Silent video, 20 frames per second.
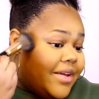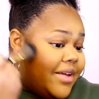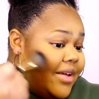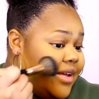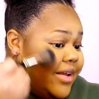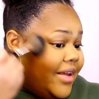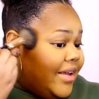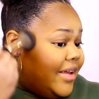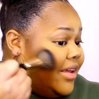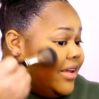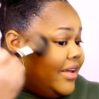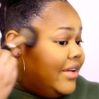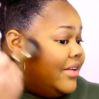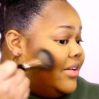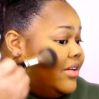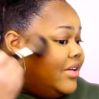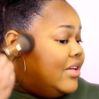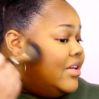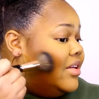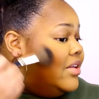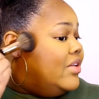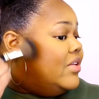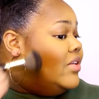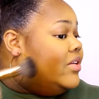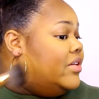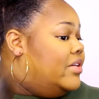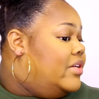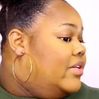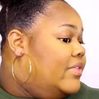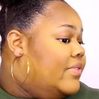and
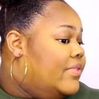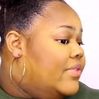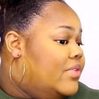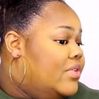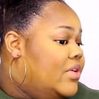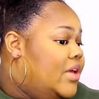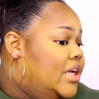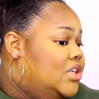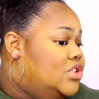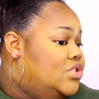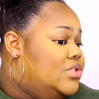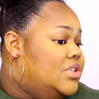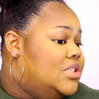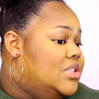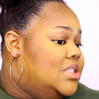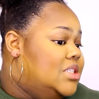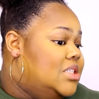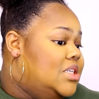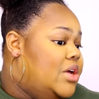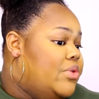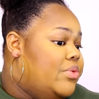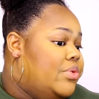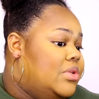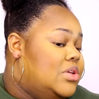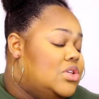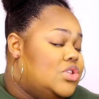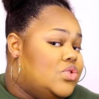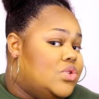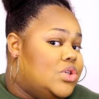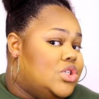as you can see, it
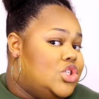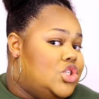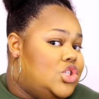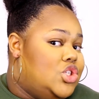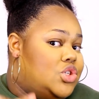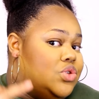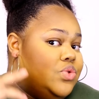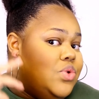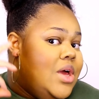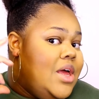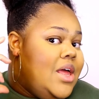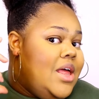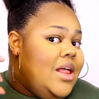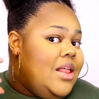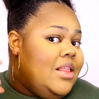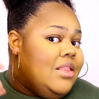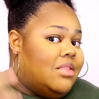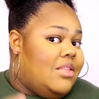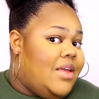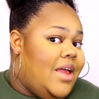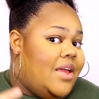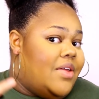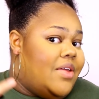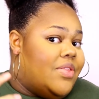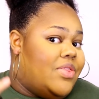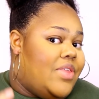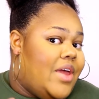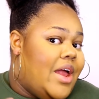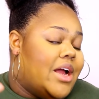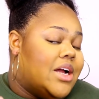really starts to let
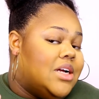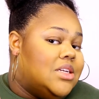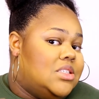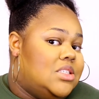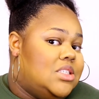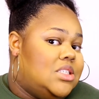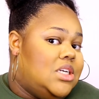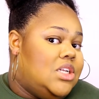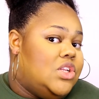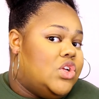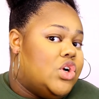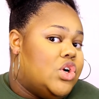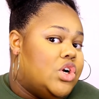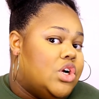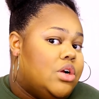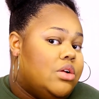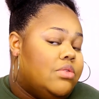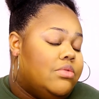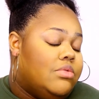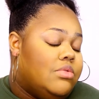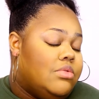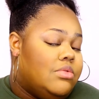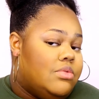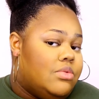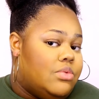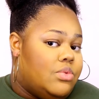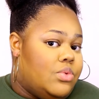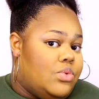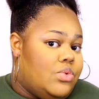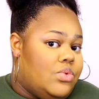that concealer
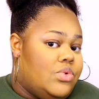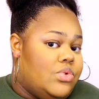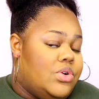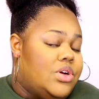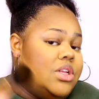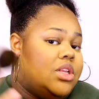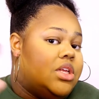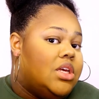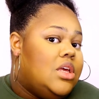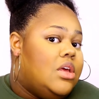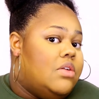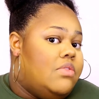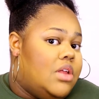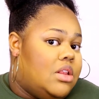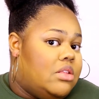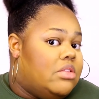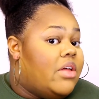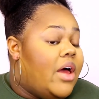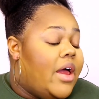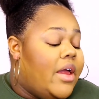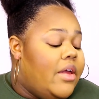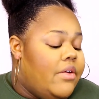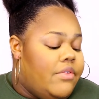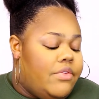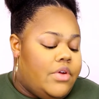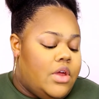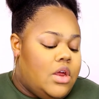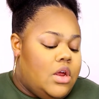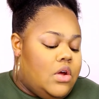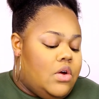really give it life,
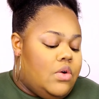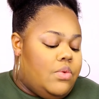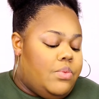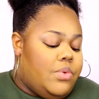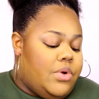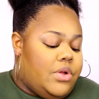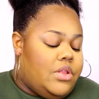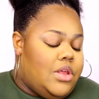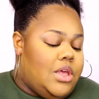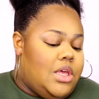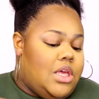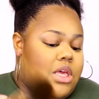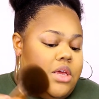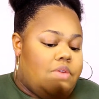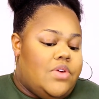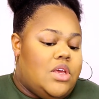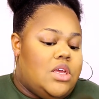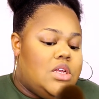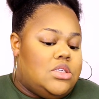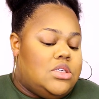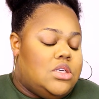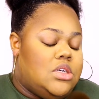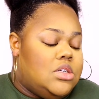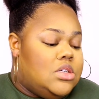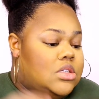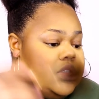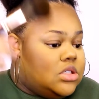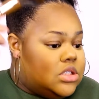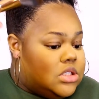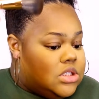really give it
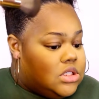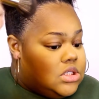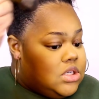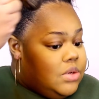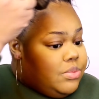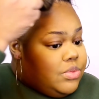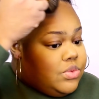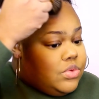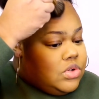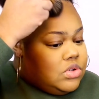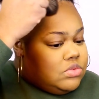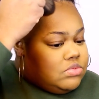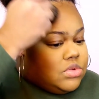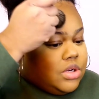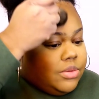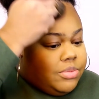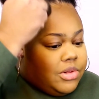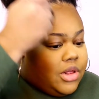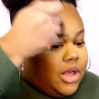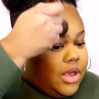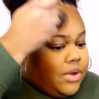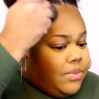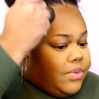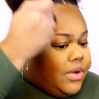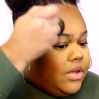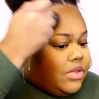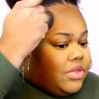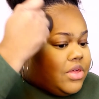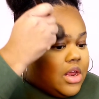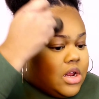some room to play
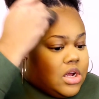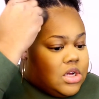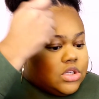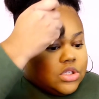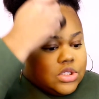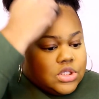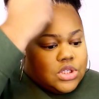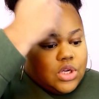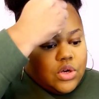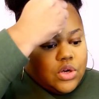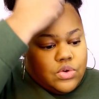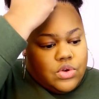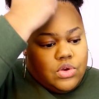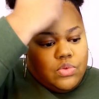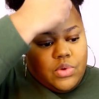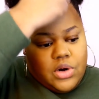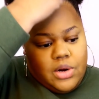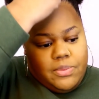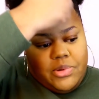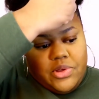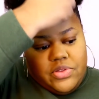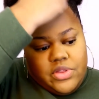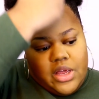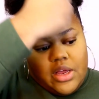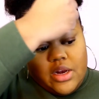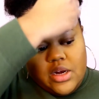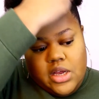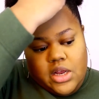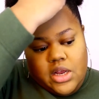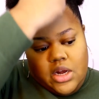with. So you want to put
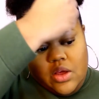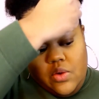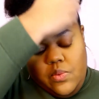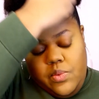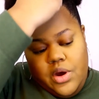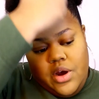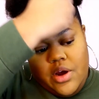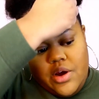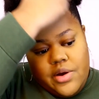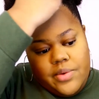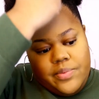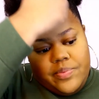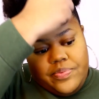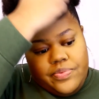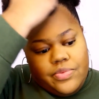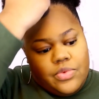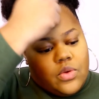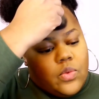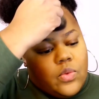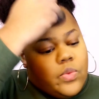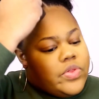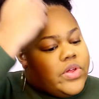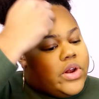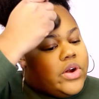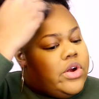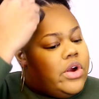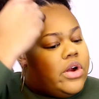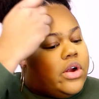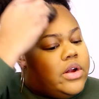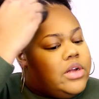that anywhere where that
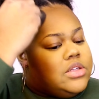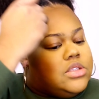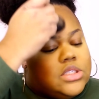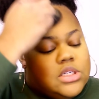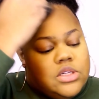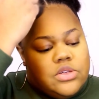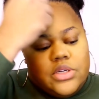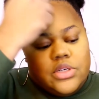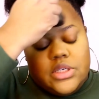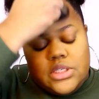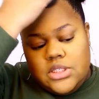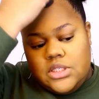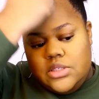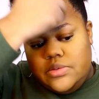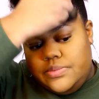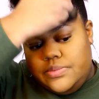darker concealer is.